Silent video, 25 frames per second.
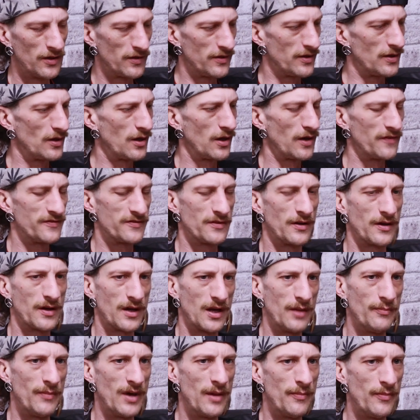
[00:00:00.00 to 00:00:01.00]
The life
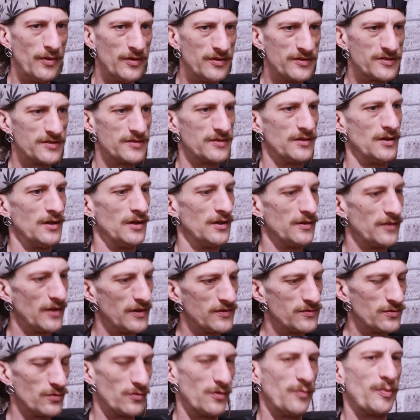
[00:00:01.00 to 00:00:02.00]
cycle amendments, they
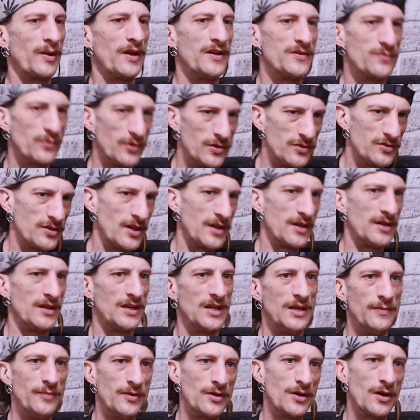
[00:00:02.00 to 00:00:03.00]
sort of replace what you take and
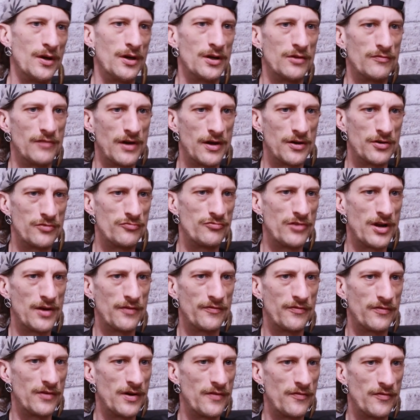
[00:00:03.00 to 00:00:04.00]
keep it going around and
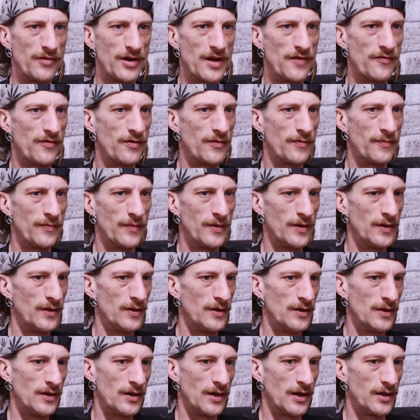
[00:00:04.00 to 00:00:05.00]
around forever and ever.
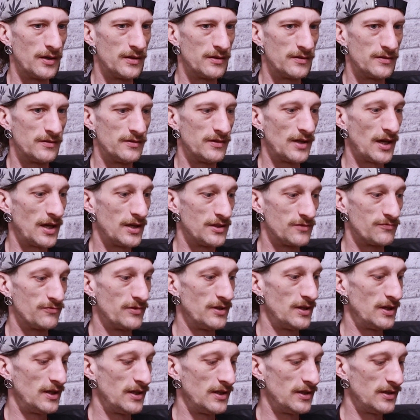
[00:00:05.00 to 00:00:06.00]
And that is
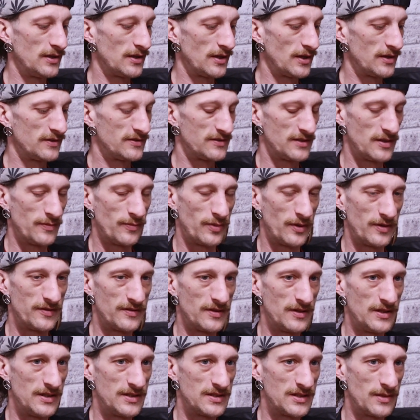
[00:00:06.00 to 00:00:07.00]
really as simple as
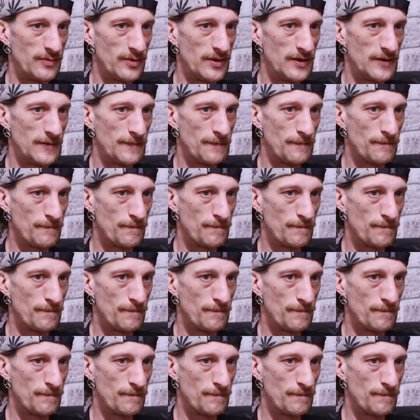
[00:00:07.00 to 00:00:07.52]
it needs to be.